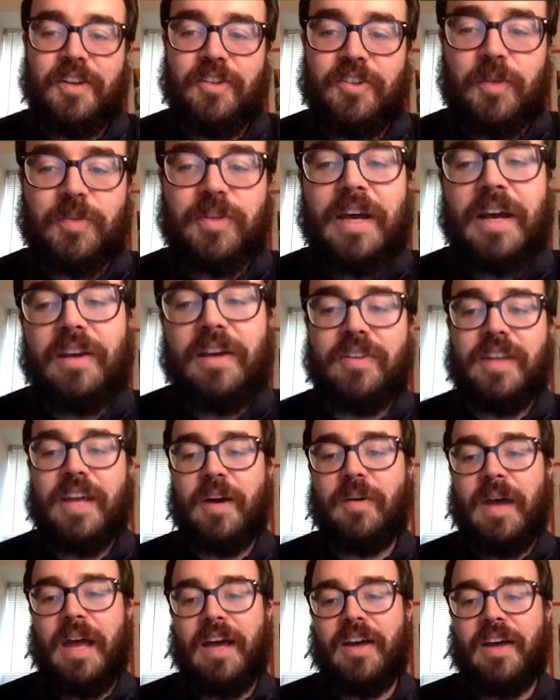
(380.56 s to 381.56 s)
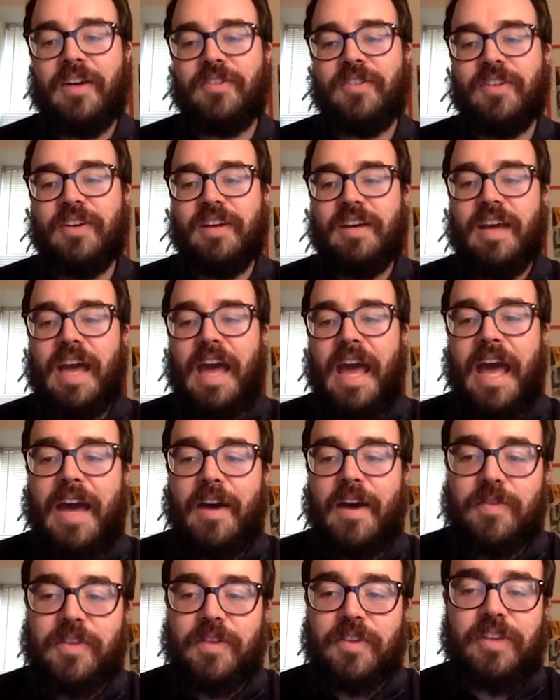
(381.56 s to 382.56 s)
So test now has
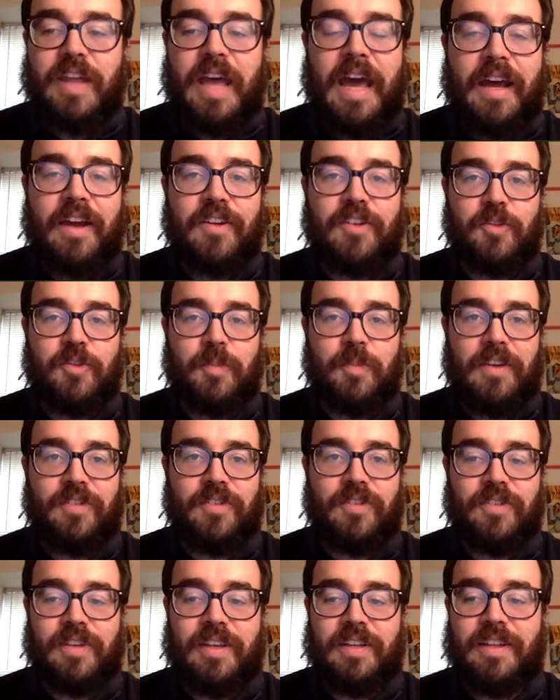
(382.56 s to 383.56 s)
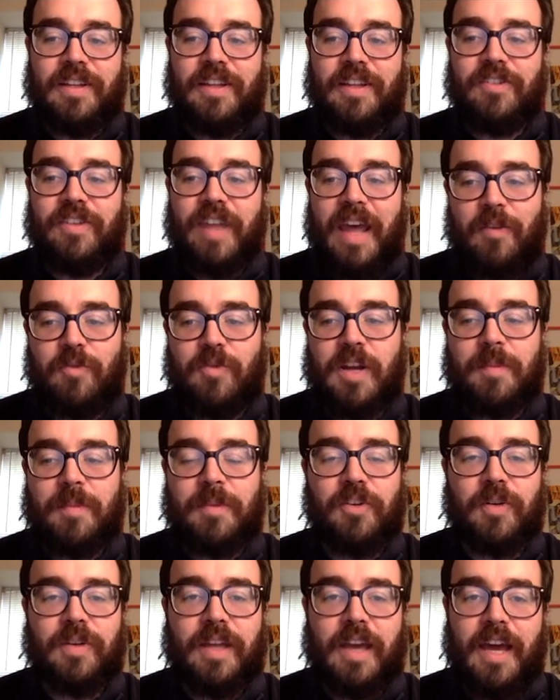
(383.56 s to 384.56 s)
half the stack space. It, its stack frame
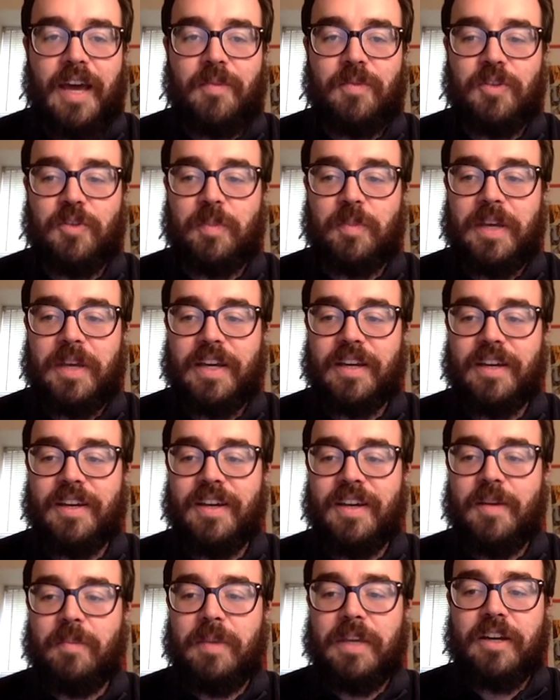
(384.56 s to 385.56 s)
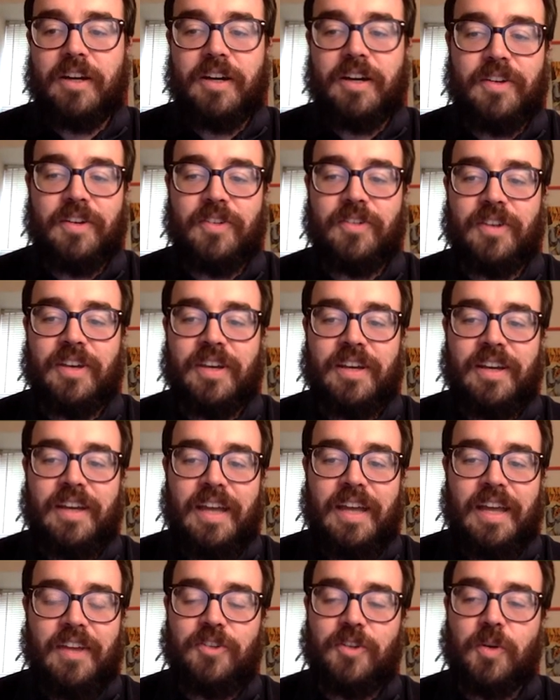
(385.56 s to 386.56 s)
is only half as big because
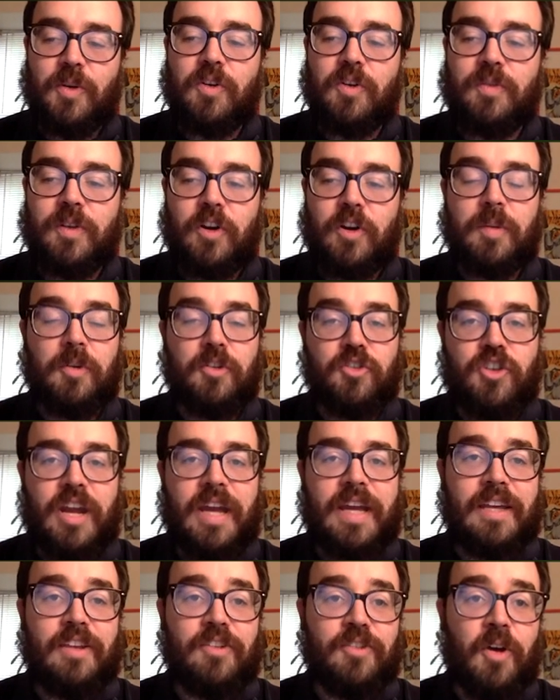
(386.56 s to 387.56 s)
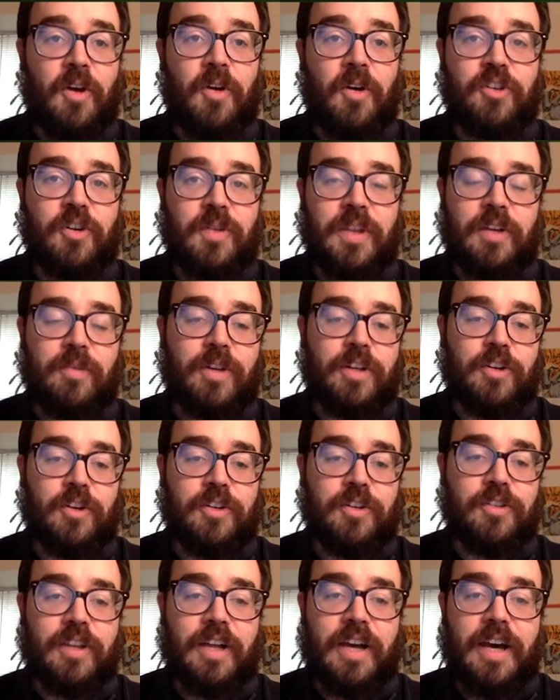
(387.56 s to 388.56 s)
its local variable j is also the
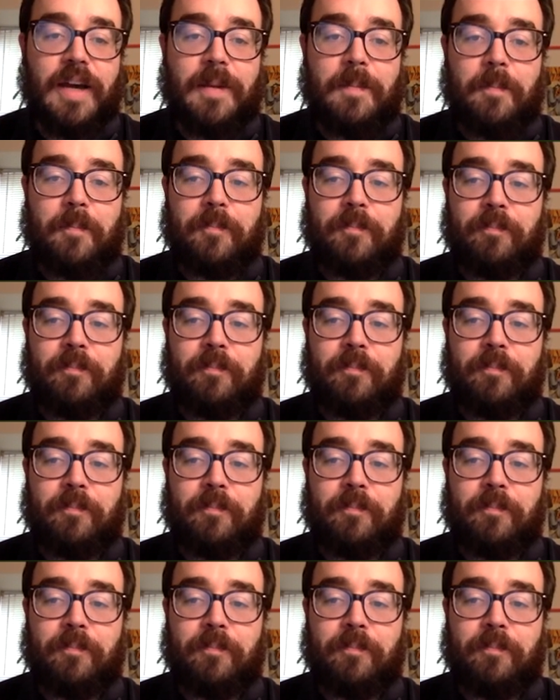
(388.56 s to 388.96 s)
return slot.